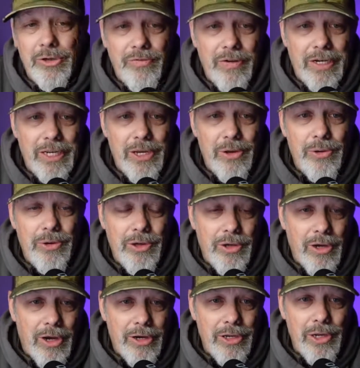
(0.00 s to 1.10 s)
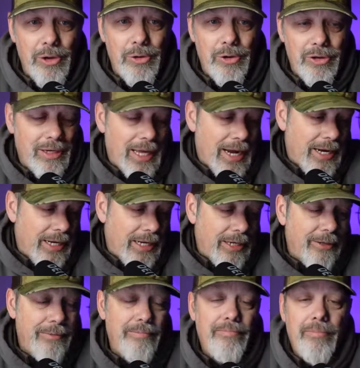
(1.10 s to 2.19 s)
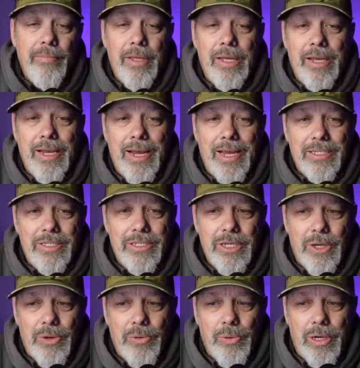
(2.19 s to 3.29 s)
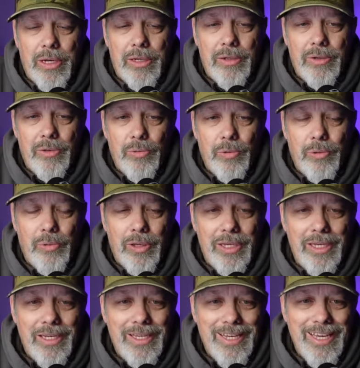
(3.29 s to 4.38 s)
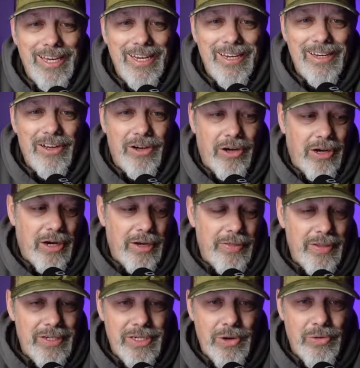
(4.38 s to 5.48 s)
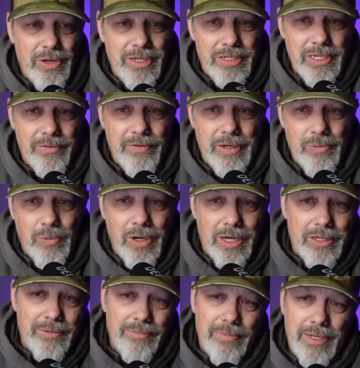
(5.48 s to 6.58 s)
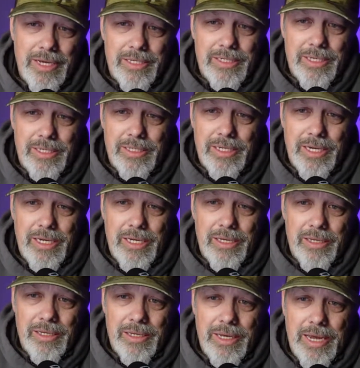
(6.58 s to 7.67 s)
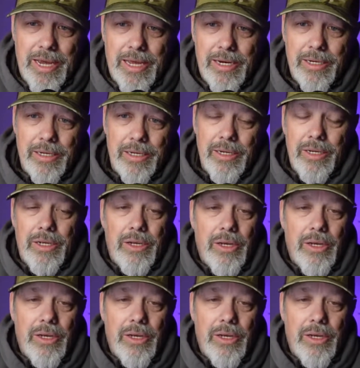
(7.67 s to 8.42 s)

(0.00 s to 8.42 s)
good video, good audio, good lighting. And so we're really keen on the Sony ZV-1, as they say. And